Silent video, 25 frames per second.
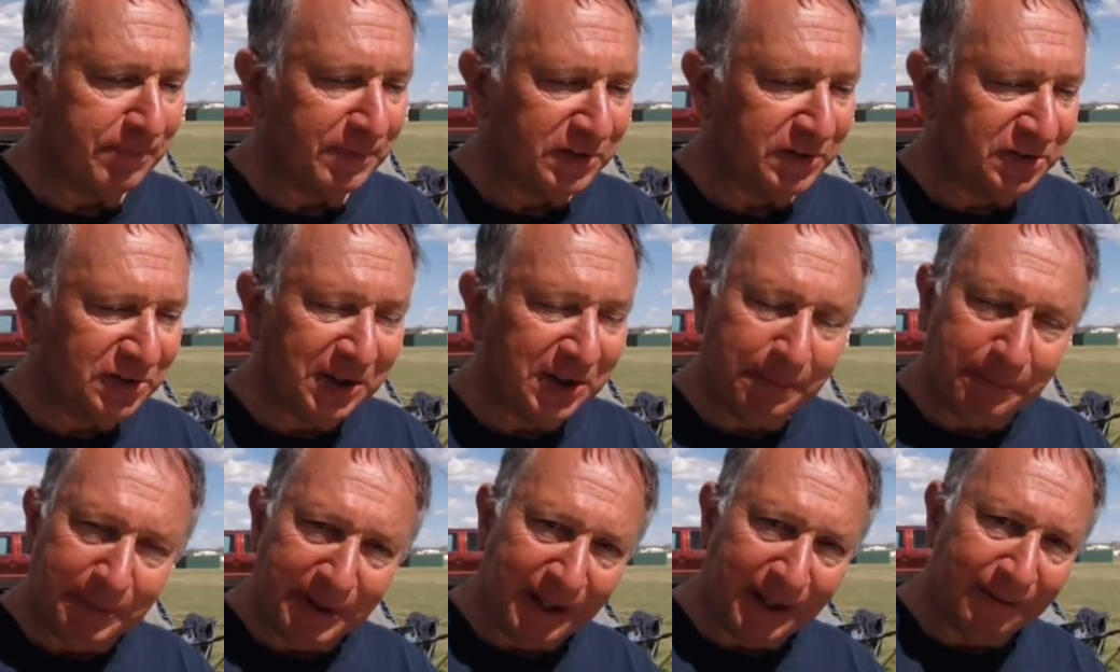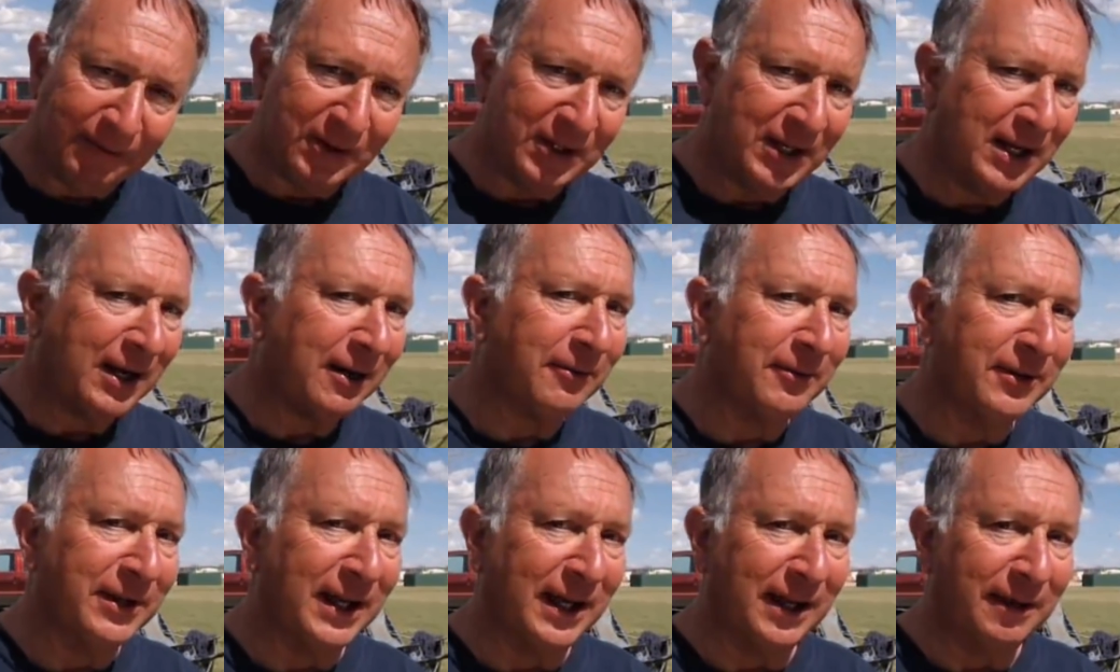slipping every
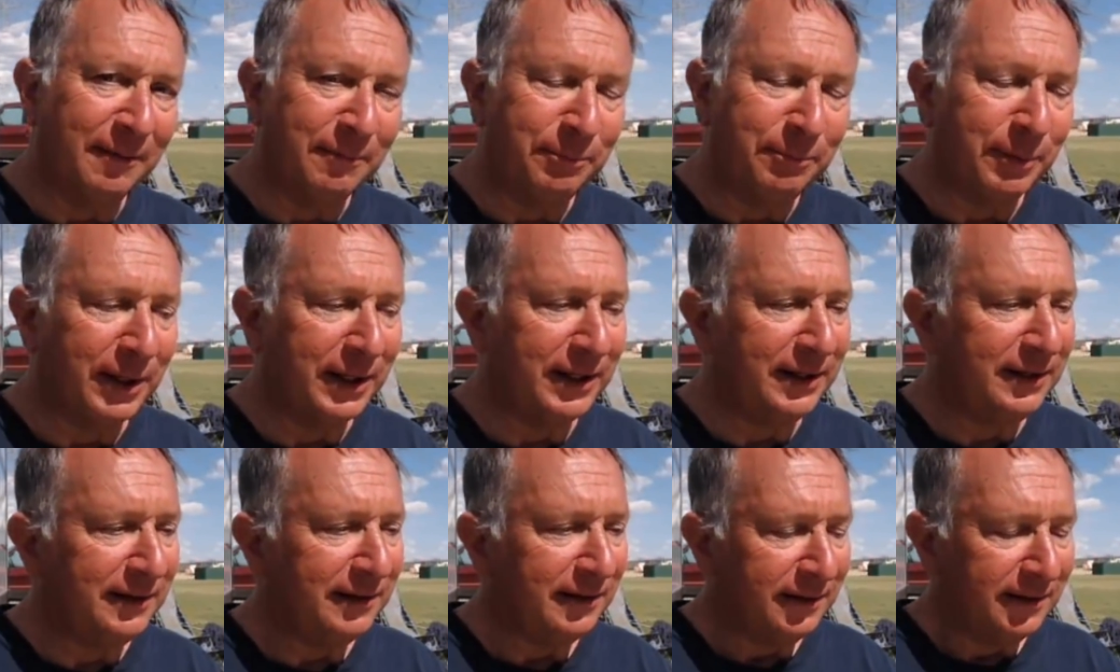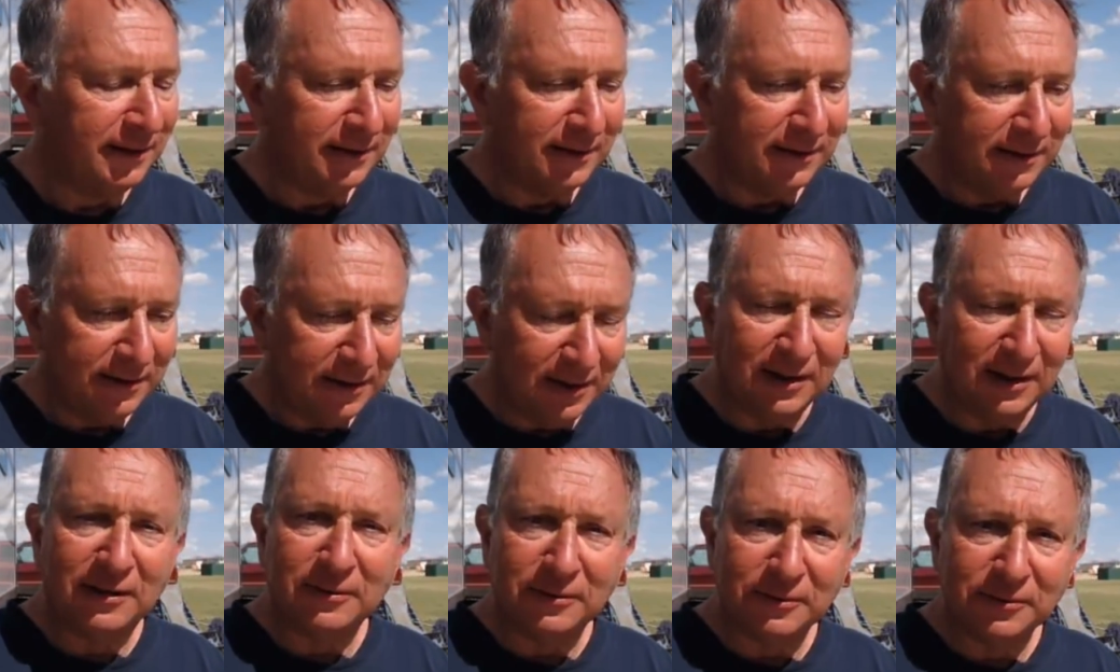now and then, but
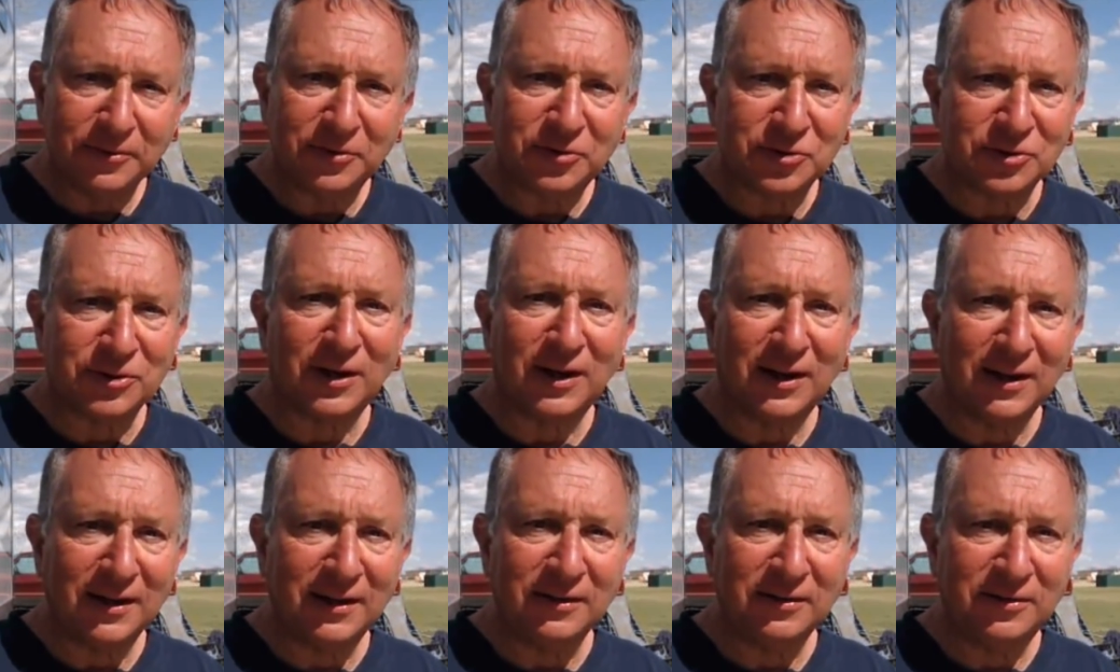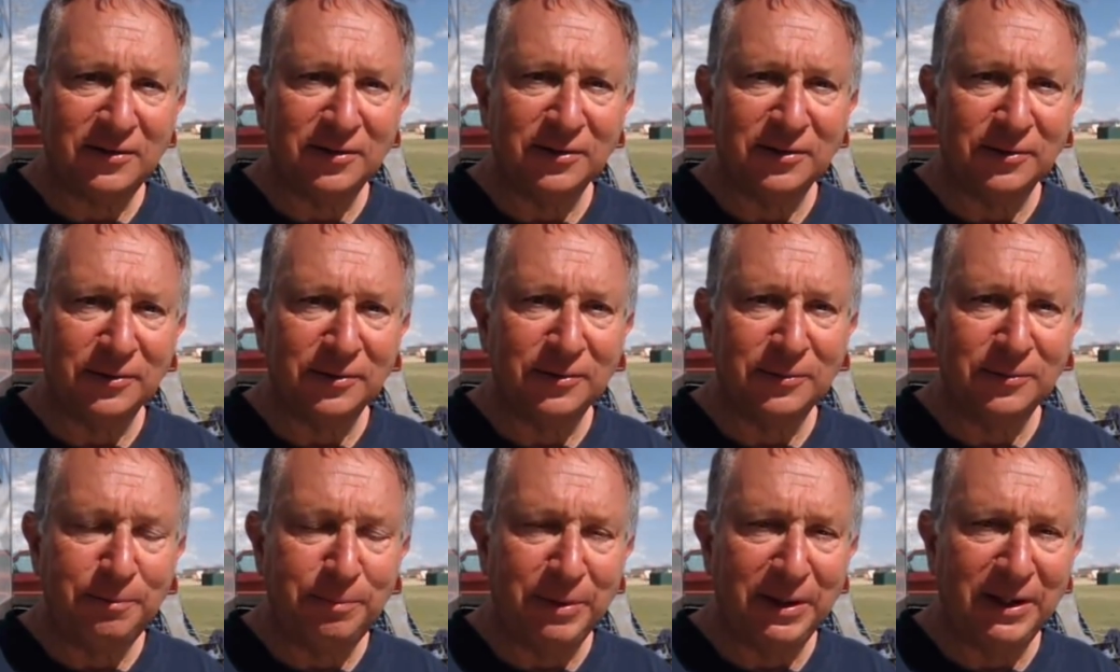you know, trying
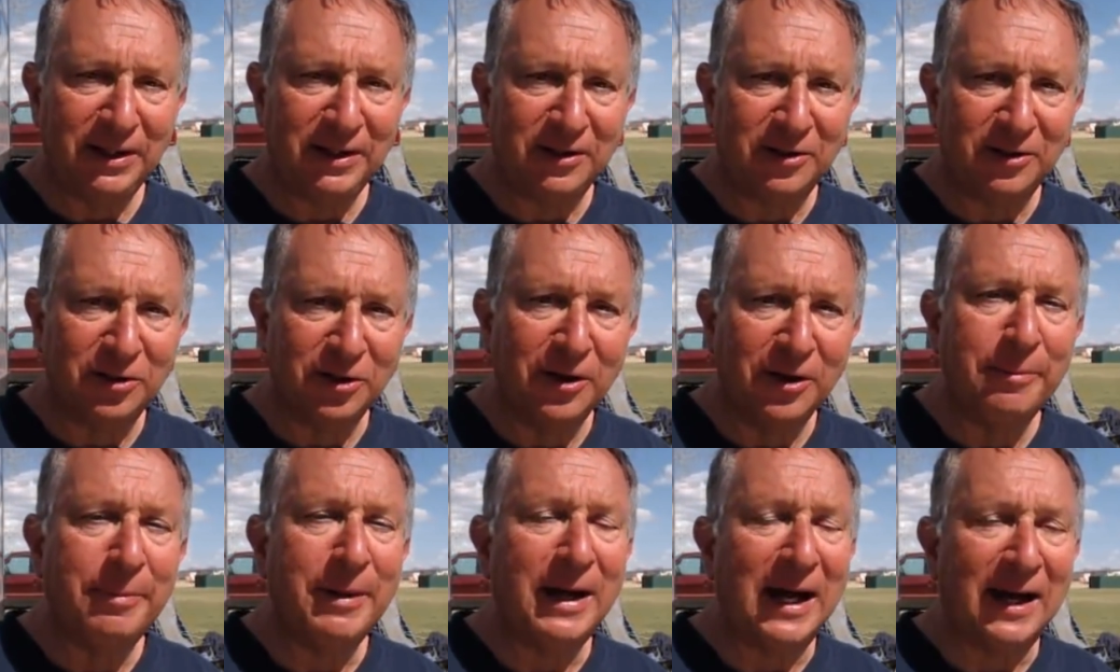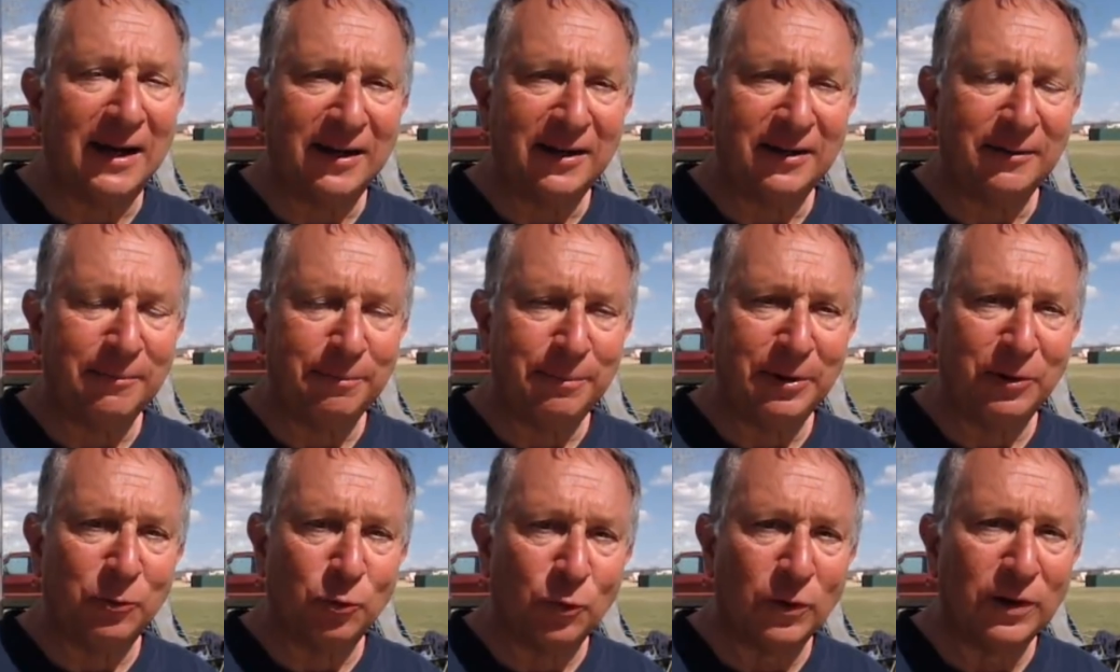to be good about it
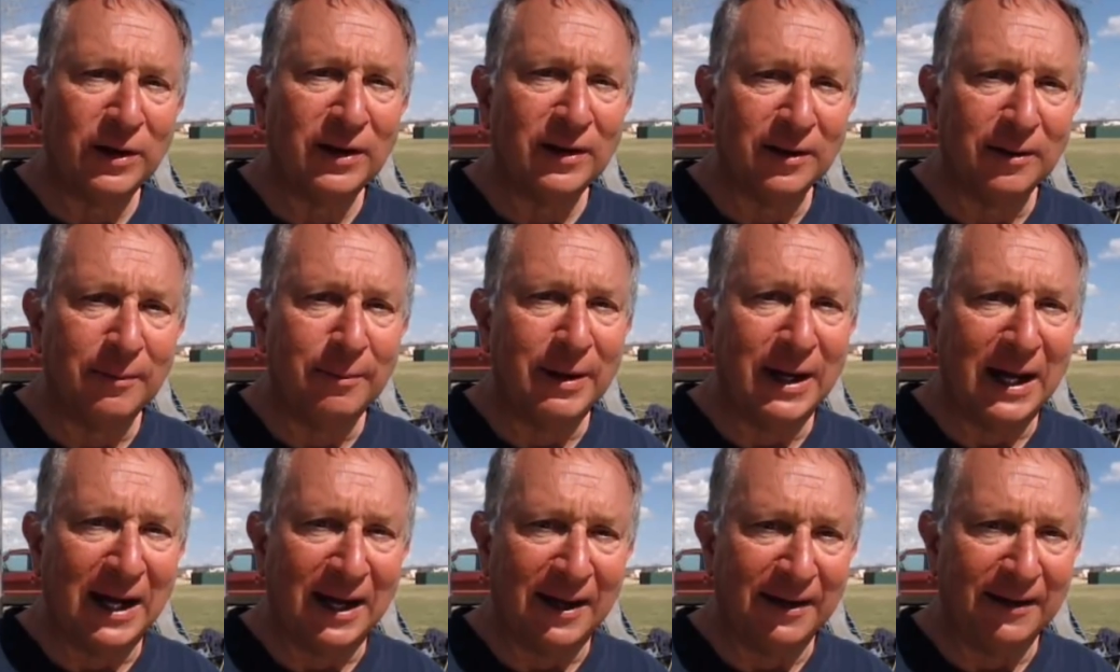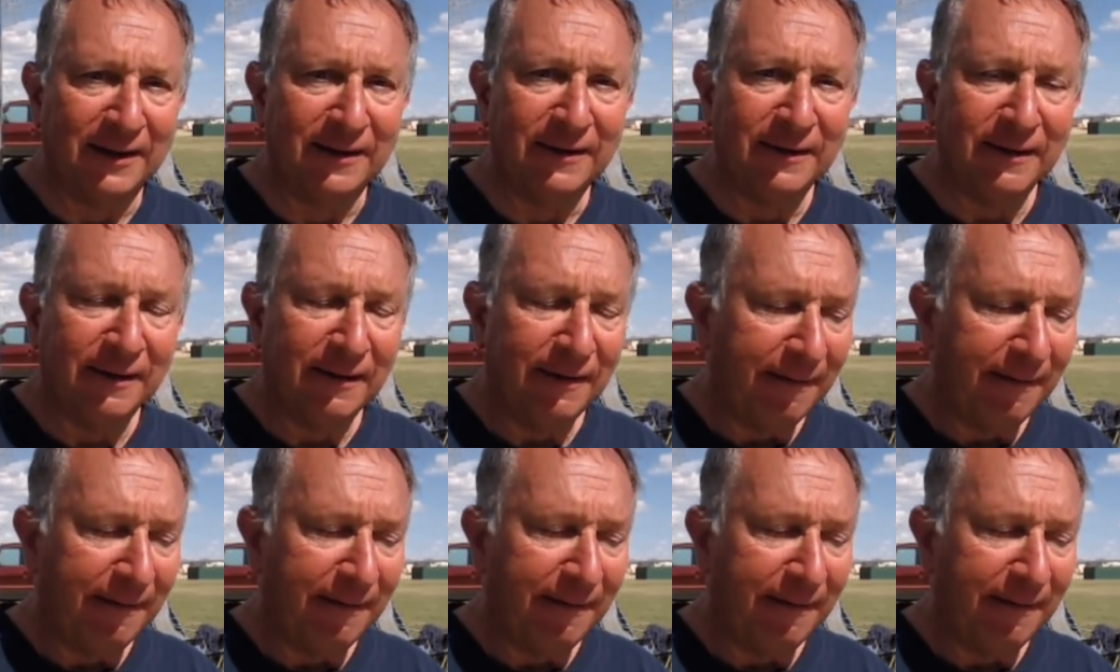and be real about it.